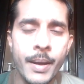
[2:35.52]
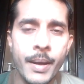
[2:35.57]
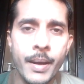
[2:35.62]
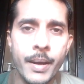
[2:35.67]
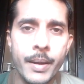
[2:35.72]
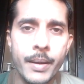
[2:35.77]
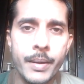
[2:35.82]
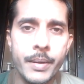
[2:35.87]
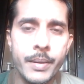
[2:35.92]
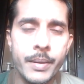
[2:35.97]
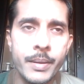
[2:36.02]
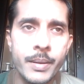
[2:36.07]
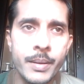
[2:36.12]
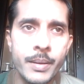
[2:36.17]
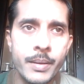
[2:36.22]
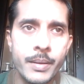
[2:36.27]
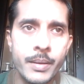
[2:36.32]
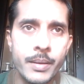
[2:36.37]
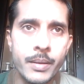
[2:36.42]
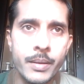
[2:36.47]
and
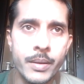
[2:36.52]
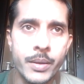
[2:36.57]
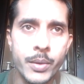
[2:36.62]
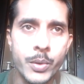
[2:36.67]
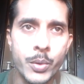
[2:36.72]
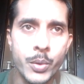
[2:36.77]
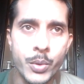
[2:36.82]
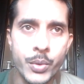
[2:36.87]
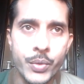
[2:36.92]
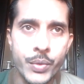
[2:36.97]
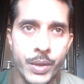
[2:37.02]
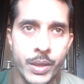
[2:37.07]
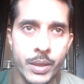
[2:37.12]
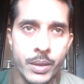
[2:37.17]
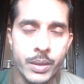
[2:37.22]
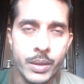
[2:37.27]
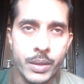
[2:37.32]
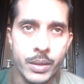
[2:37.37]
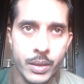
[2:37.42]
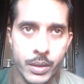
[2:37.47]

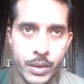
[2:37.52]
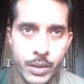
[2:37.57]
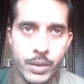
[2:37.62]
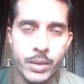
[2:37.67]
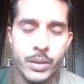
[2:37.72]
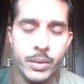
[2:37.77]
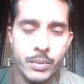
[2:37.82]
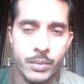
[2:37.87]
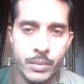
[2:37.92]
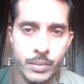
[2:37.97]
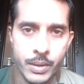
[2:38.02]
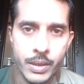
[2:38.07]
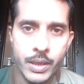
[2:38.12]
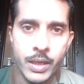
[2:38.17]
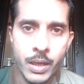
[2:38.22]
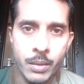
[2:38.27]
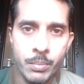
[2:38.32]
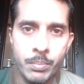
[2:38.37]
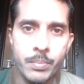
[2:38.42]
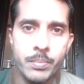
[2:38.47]
and
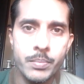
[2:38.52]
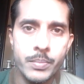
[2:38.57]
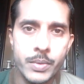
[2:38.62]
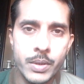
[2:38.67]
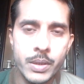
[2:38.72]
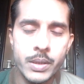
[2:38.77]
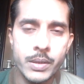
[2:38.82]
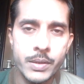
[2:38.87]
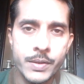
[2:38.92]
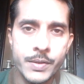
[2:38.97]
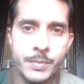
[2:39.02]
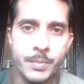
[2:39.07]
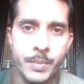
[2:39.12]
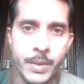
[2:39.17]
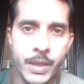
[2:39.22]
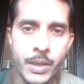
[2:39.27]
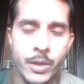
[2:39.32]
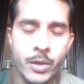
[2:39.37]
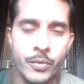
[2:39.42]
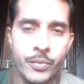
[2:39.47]
help the
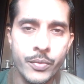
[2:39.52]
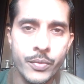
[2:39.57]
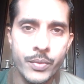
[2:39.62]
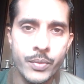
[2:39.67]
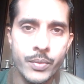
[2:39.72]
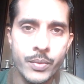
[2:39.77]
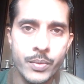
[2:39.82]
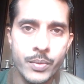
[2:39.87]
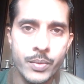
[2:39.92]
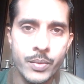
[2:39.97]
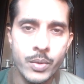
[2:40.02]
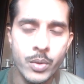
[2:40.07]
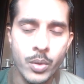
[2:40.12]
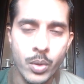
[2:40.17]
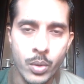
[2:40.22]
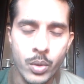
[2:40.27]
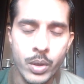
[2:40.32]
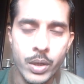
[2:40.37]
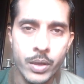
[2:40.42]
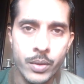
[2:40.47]
spread of
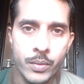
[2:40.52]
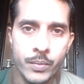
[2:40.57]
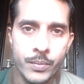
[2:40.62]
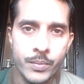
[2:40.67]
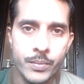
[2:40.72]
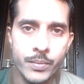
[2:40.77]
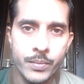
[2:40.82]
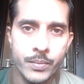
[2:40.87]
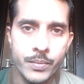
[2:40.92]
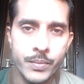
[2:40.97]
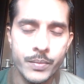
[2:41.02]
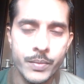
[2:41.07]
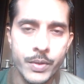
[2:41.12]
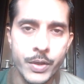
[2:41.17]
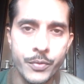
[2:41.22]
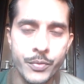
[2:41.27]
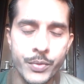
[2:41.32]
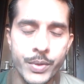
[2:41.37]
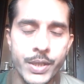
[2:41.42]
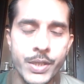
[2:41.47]
corona
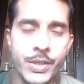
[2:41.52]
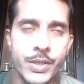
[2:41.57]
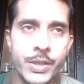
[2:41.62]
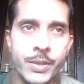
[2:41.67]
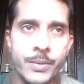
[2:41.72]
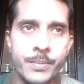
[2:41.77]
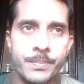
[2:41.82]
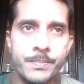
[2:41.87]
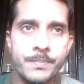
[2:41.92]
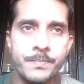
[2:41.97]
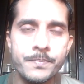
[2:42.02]
infection.